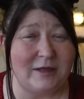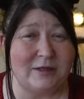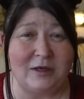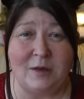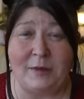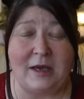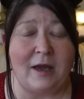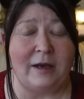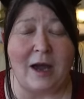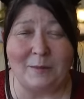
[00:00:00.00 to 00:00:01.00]
is going to be
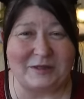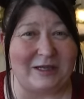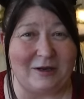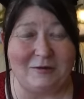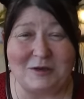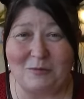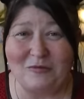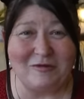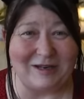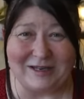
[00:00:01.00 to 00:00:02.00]
an absolute
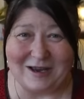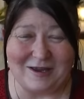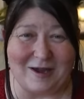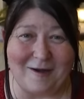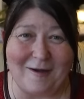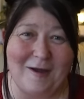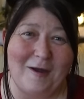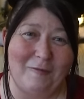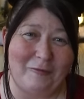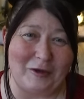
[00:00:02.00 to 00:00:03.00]
brilliant year
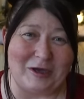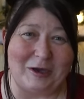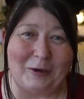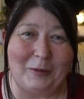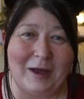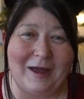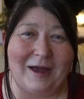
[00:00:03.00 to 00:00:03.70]
for you.